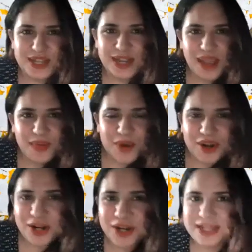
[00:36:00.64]

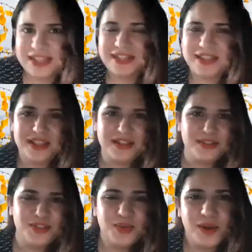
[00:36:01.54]
network
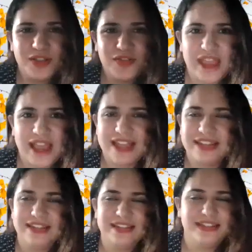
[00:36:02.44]
and do all of that,
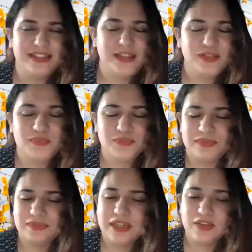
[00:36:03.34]
it
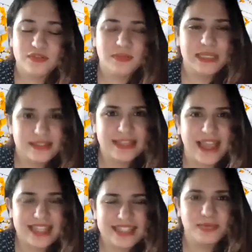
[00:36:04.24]
kills me
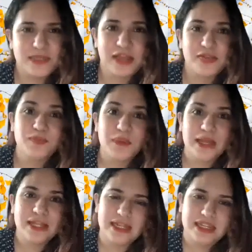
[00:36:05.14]
inside sometimes,
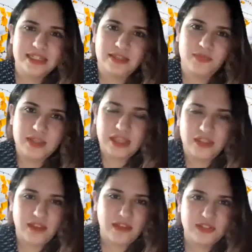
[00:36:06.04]
but it is something that
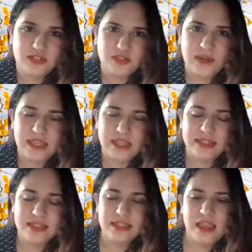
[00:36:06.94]
you have to do, right?
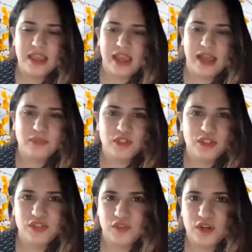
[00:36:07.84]
Because I'm sure
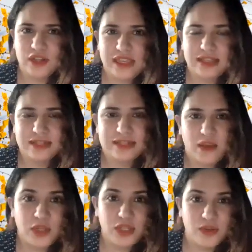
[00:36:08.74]
you've heard like it's not
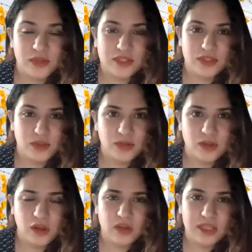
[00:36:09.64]
what you know, it's who you
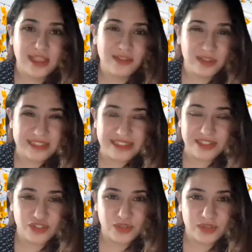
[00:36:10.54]
know. And that really
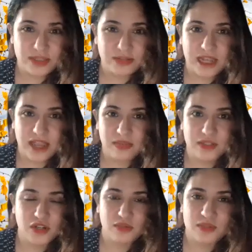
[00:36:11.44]
is true sometimes
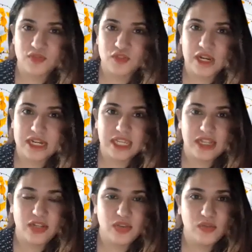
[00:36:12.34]
in terms of trying to
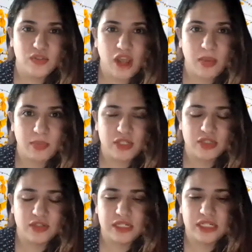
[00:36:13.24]
get new job
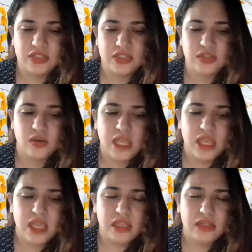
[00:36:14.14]
opportunities. So
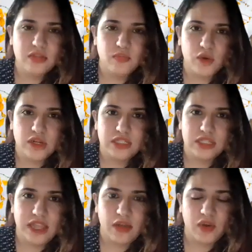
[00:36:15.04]
it is important to
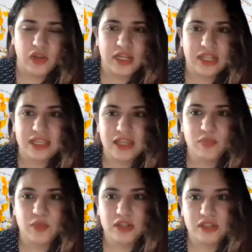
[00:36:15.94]
network. And I think I
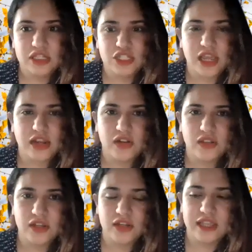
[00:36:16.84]
put it in the chat
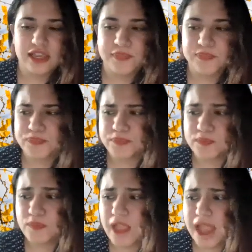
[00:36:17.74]
earlier, like
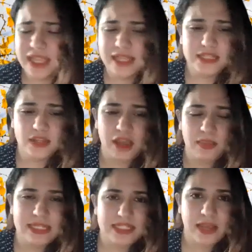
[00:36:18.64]
I can't tell you how
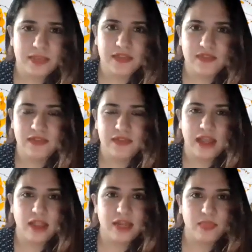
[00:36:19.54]
many times I've given
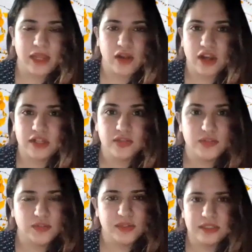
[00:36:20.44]
out like my card to
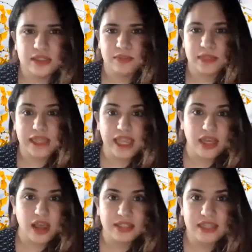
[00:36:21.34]
students and I'm like, hey,
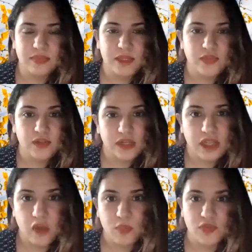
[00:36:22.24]
contact me if you need
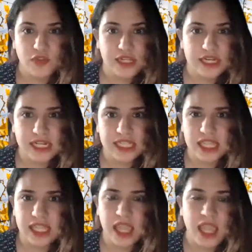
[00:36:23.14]
help or if you need
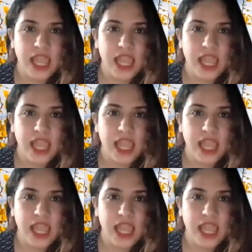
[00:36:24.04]
anything.